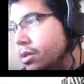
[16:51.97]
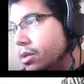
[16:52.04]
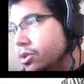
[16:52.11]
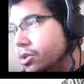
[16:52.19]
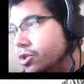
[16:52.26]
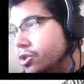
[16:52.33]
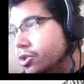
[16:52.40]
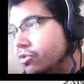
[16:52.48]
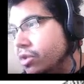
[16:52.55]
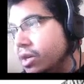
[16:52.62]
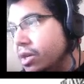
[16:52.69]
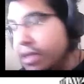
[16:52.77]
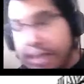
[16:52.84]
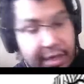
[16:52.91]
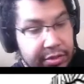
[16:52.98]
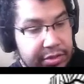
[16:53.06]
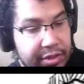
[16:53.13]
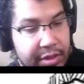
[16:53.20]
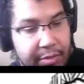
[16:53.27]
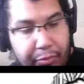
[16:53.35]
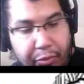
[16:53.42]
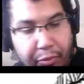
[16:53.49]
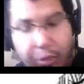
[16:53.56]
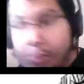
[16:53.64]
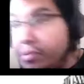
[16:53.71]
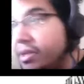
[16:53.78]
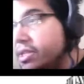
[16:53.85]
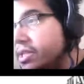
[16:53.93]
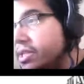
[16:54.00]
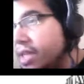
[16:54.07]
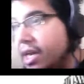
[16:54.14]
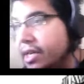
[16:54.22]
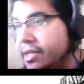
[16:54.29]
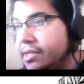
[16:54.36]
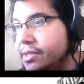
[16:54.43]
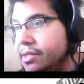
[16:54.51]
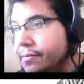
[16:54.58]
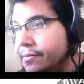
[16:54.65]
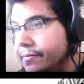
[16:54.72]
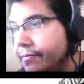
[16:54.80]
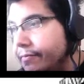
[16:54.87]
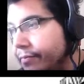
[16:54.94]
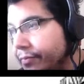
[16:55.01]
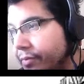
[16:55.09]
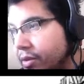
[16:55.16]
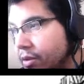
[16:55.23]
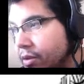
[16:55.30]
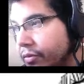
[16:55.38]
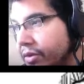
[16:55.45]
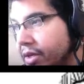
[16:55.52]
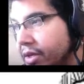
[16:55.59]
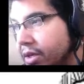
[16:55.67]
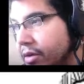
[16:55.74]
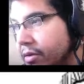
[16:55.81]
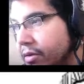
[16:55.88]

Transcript: shrunk down to the appropriate size over here.